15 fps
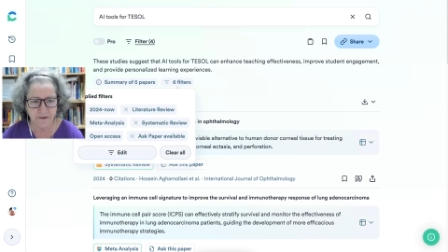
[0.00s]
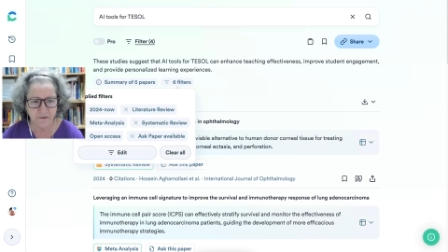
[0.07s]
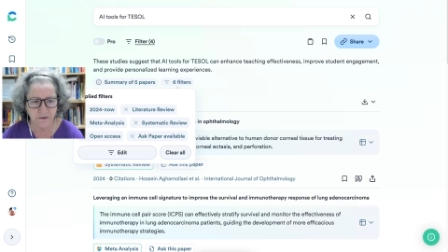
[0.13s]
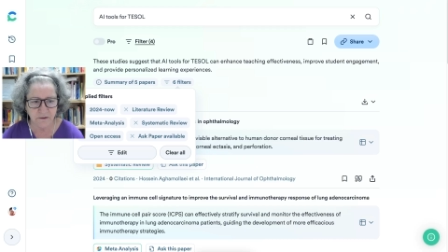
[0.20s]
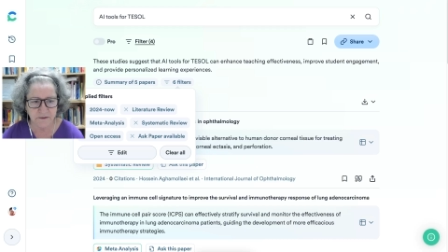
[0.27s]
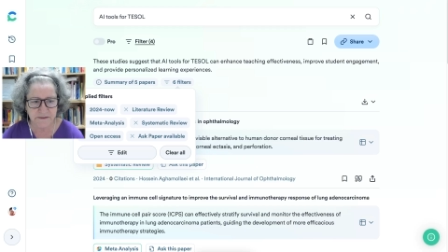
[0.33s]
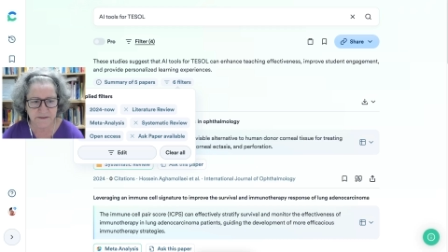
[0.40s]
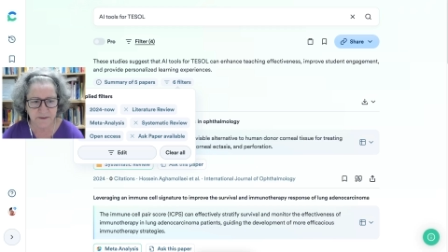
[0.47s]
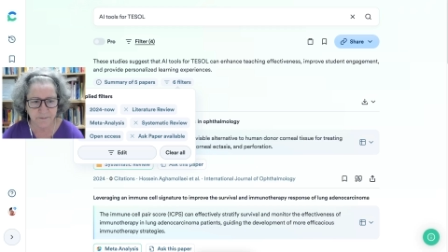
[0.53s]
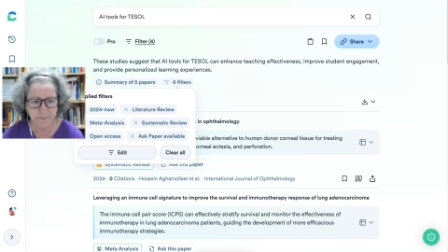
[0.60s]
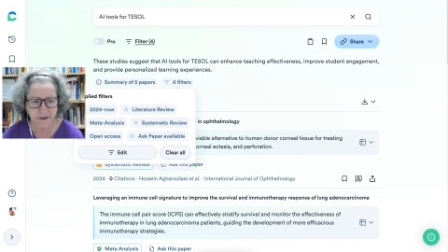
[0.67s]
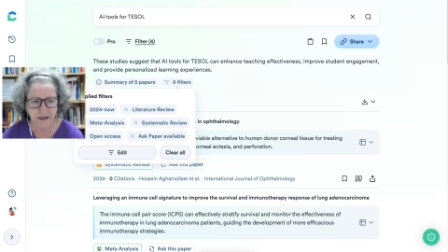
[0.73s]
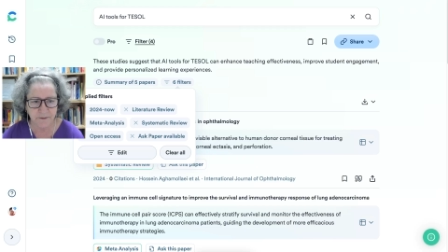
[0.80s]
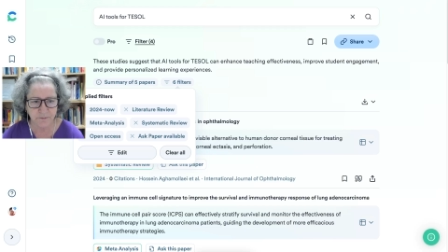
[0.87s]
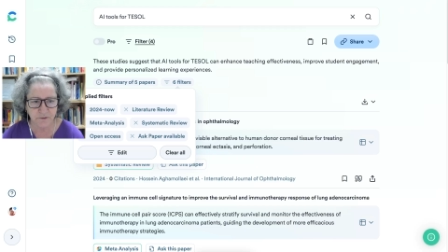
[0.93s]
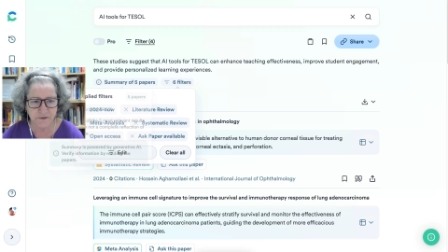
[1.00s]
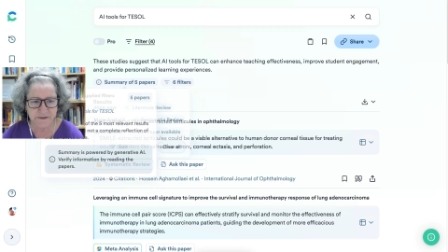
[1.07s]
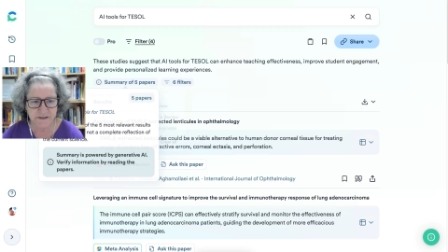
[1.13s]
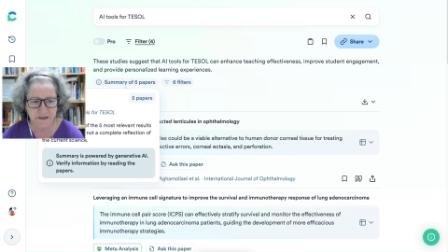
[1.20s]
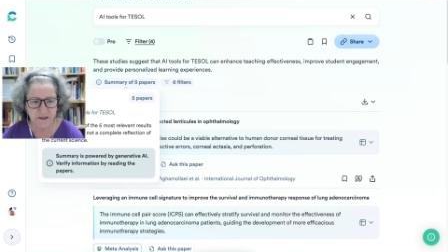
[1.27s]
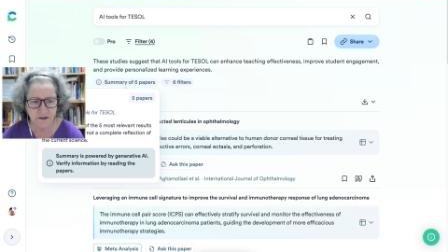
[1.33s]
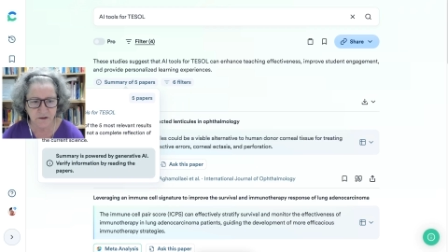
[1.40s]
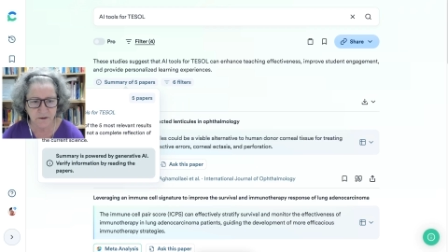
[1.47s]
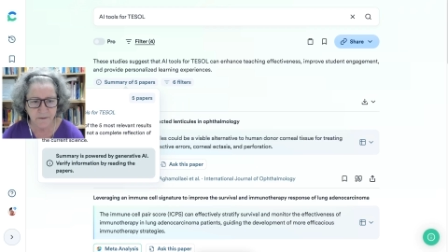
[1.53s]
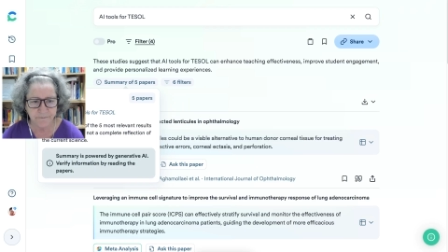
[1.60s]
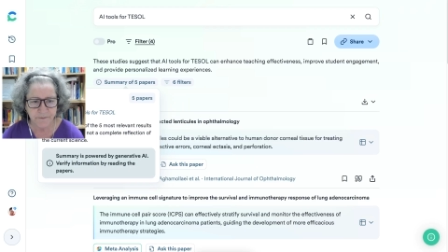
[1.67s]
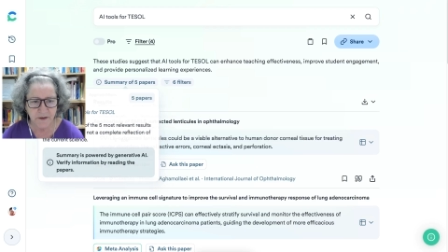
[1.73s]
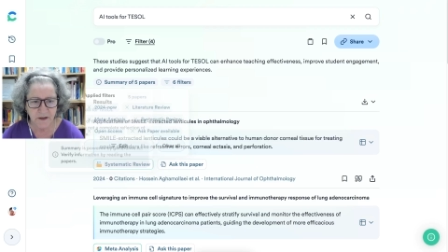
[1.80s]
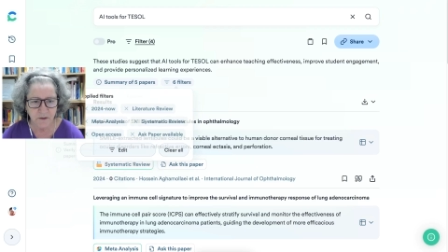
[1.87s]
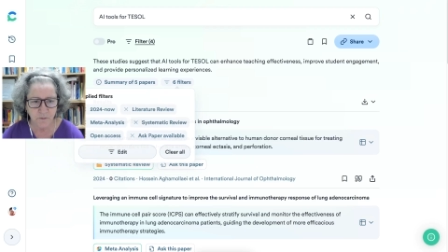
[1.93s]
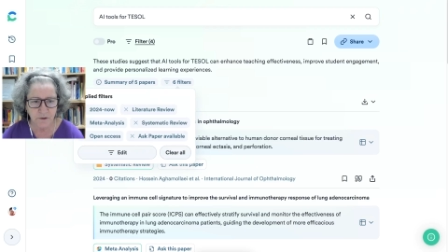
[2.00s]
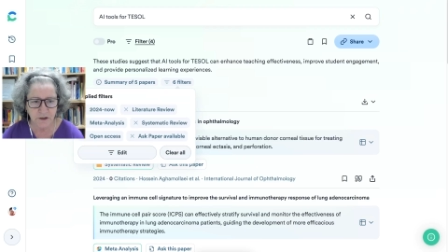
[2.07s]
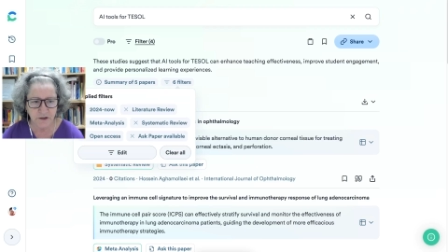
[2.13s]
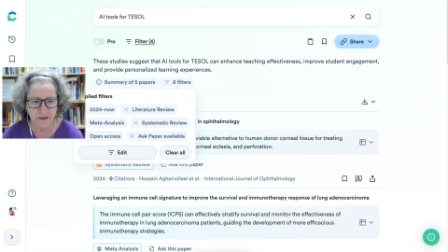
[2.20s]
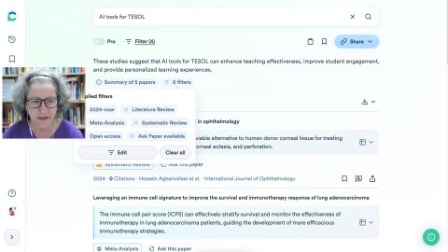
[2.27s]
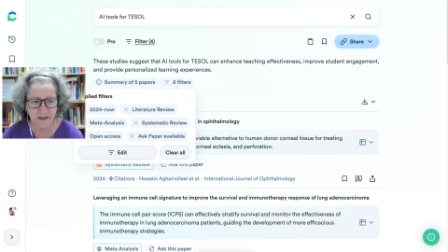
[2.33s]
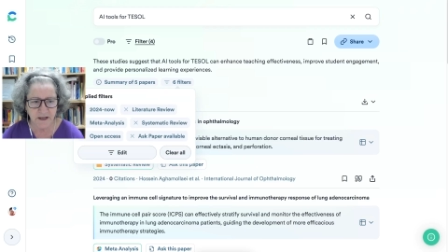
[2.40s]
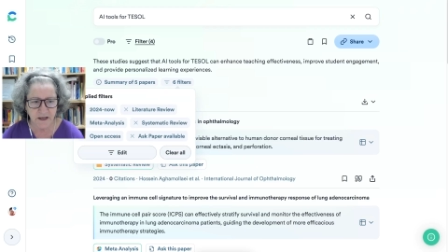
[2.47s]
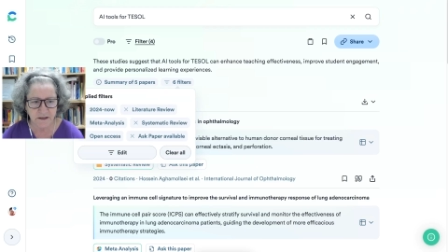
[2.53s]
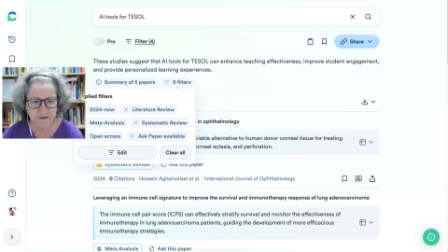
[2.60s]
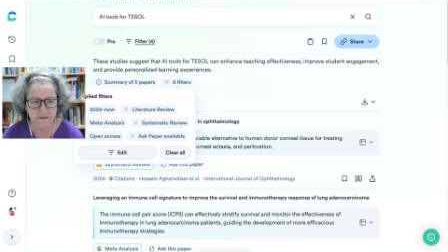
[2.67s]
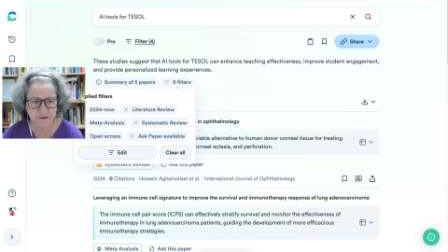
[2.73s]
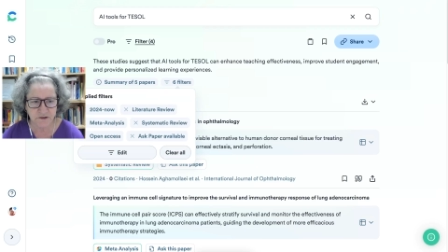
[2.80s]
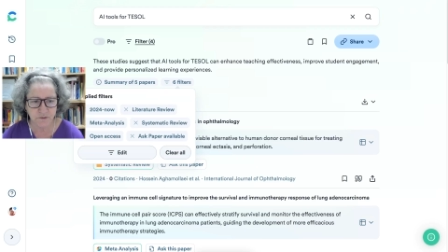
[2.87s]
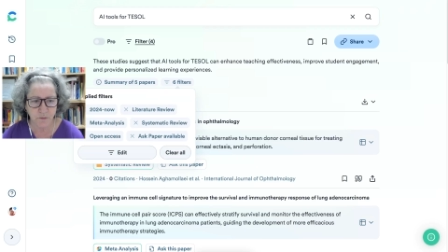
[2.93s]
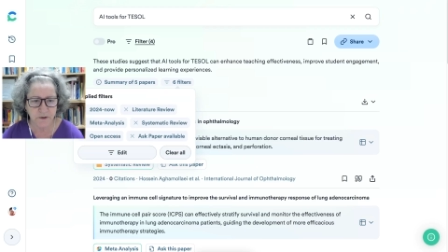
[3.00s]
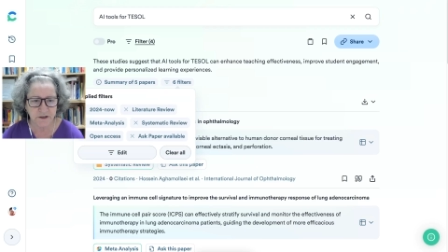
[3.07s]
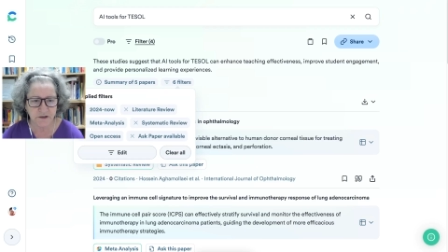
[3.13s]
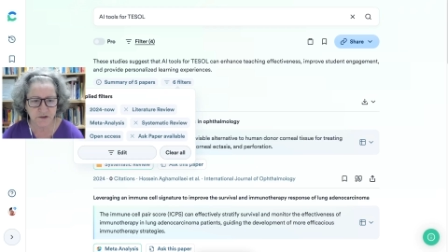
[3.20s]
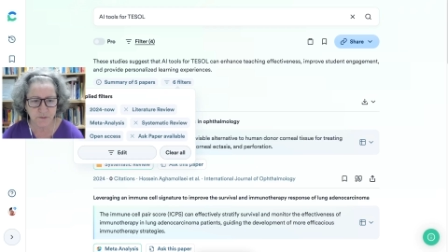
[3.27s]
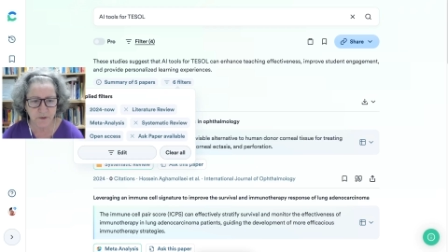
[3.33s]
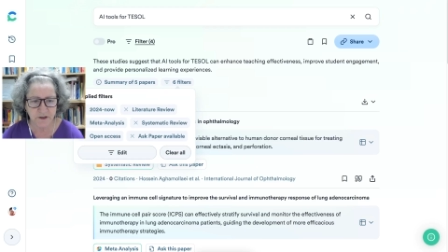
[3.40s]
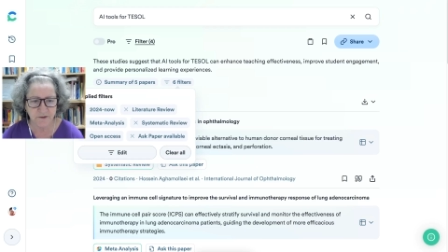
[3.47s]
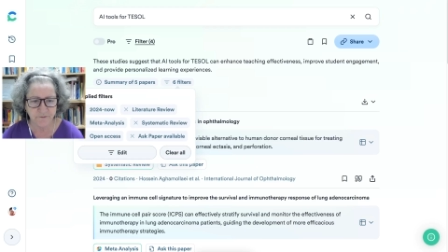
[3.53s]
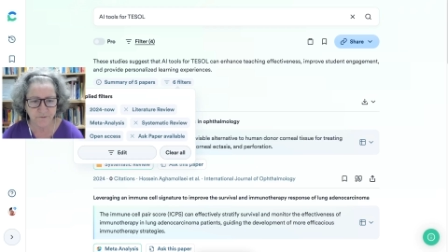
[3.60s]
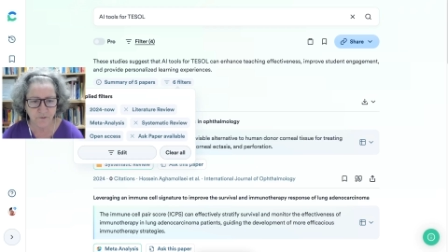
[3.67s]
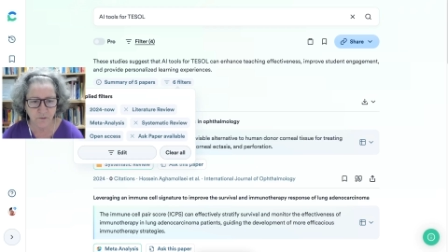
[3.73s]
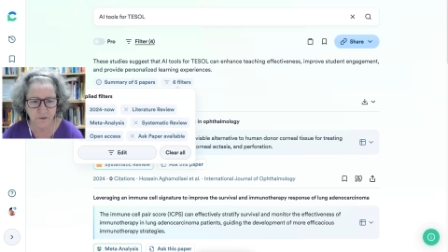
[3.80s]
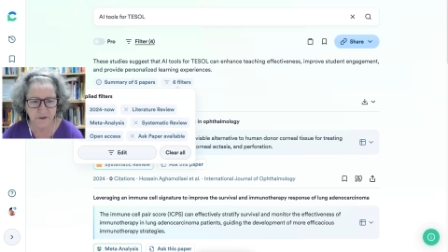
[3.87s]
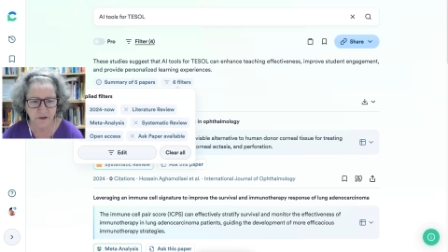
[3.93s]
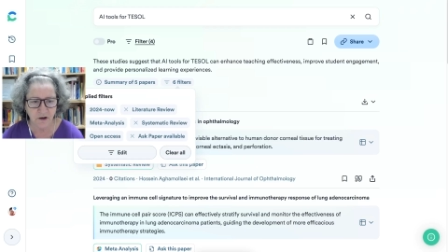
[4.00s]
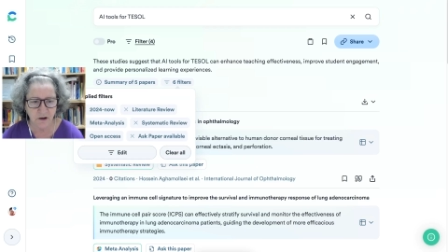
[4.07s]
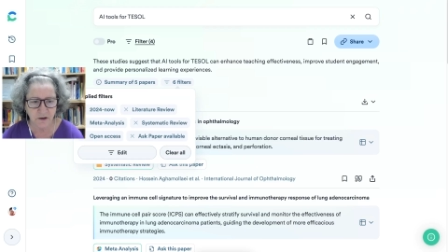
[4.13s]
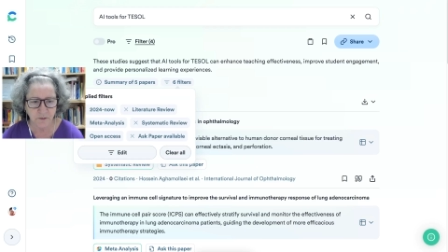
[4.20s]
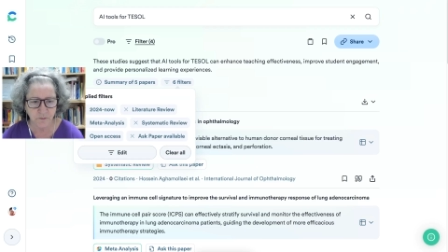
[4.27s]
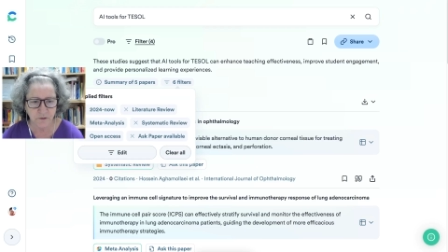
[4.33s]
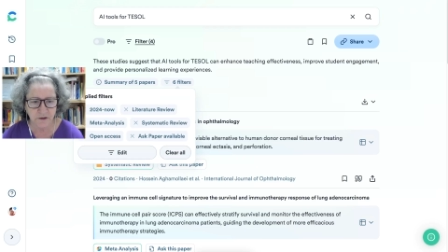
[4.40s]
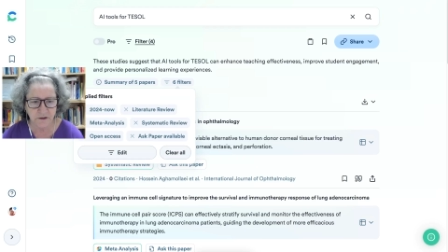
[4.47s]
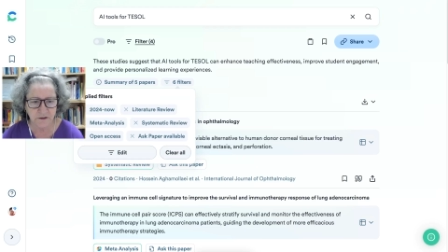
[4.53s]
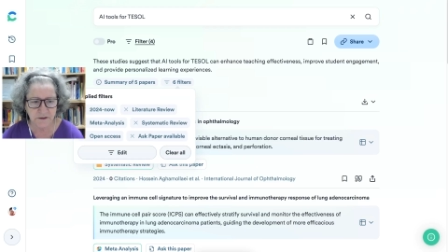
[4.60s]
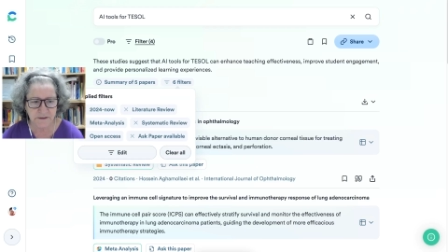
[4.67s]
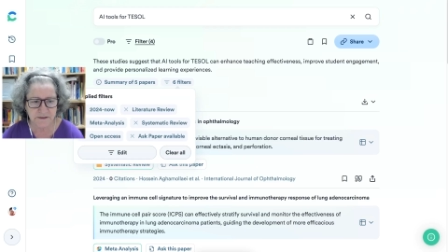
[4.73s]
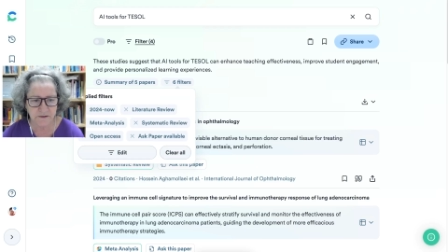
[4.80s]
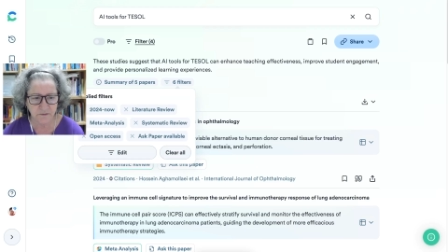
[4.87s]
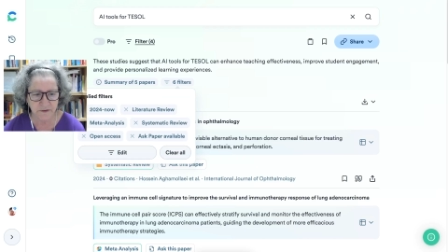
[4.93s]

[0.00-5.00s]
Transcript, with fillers: are some papers here. We're looking at 2024 and onwards.